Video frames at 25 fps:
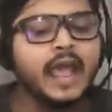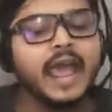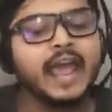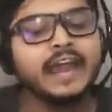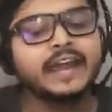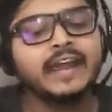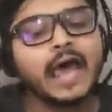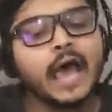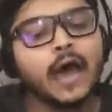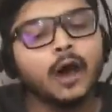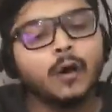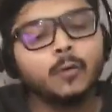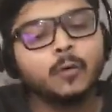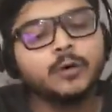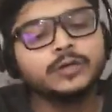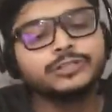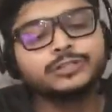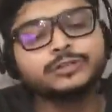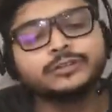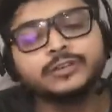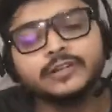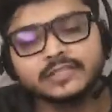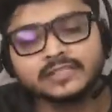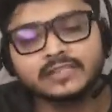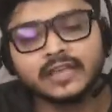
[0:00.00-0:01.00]
And now
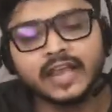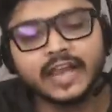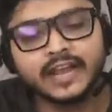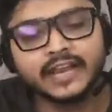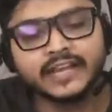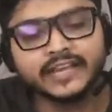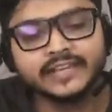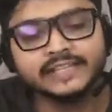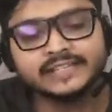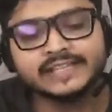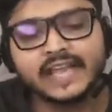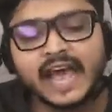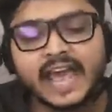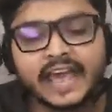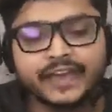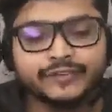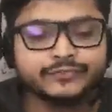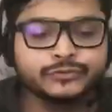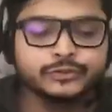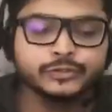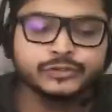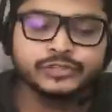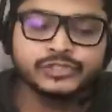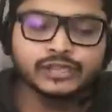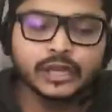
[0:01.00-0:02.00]
what you're deciding is I
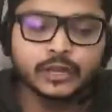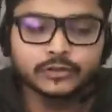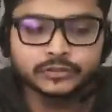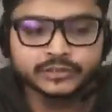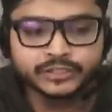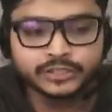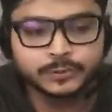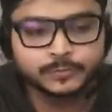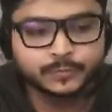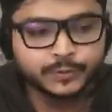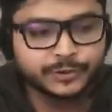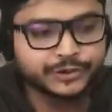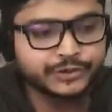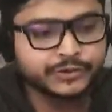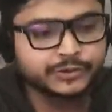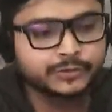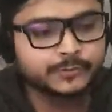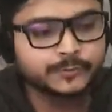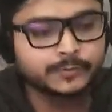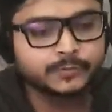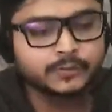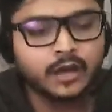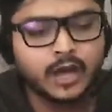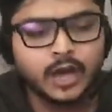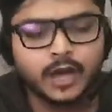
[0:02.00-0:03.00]
have to sell this
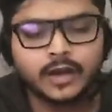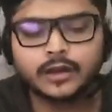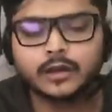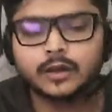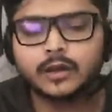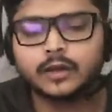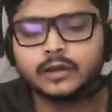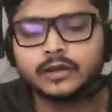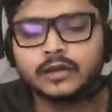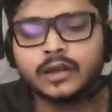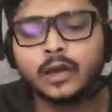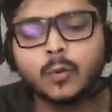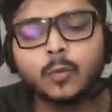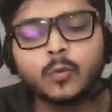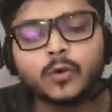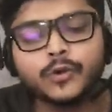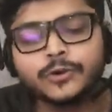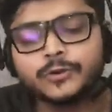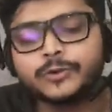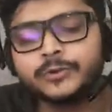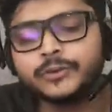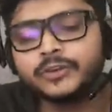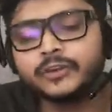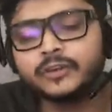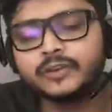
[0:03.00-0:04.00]
particular product. Now
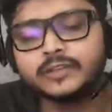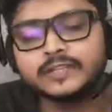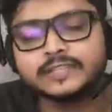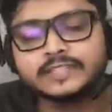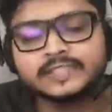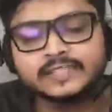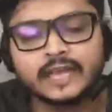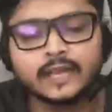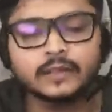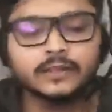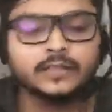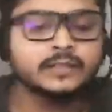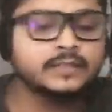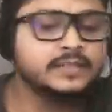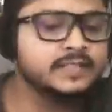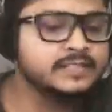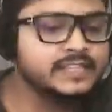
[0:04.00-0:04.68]
where are you going to sell it?